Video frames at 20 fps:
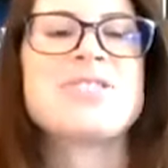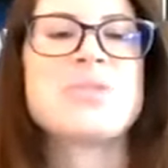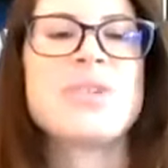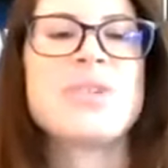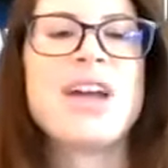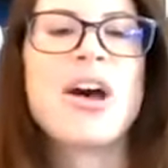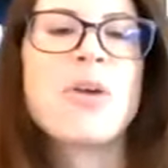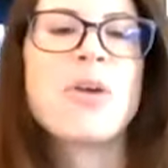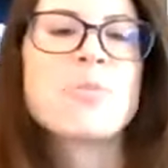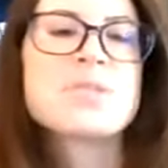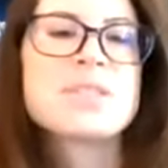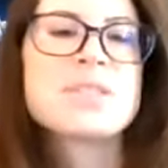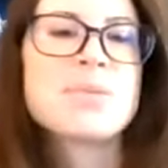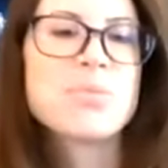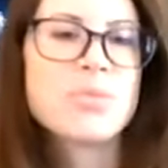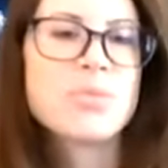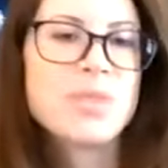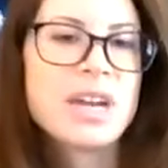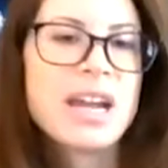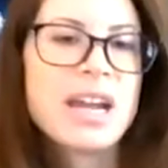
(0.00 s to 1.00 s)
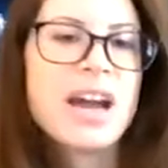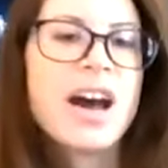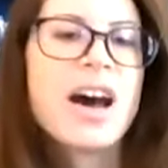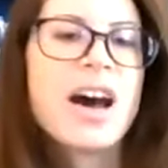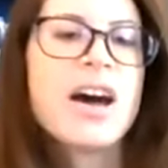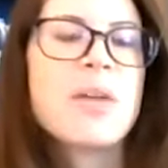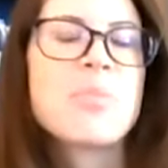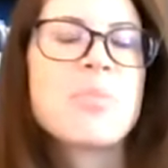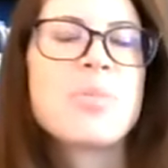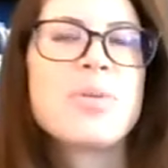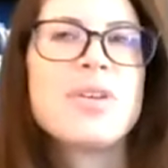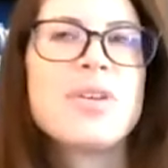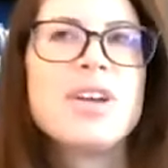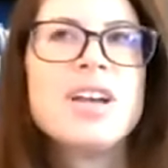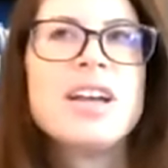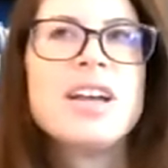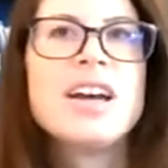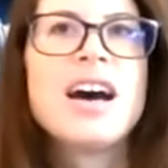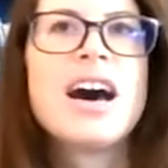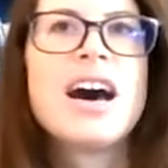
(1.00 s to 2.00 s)
So it helps to bring up
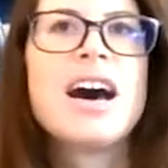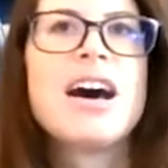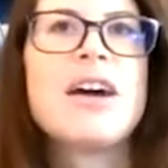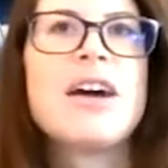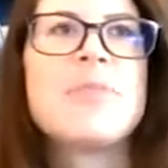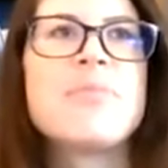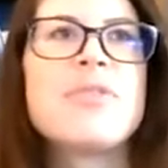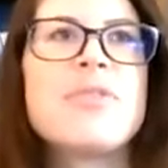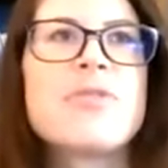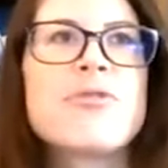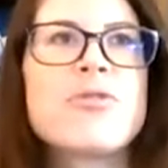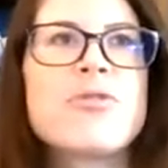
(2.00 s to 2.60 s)
the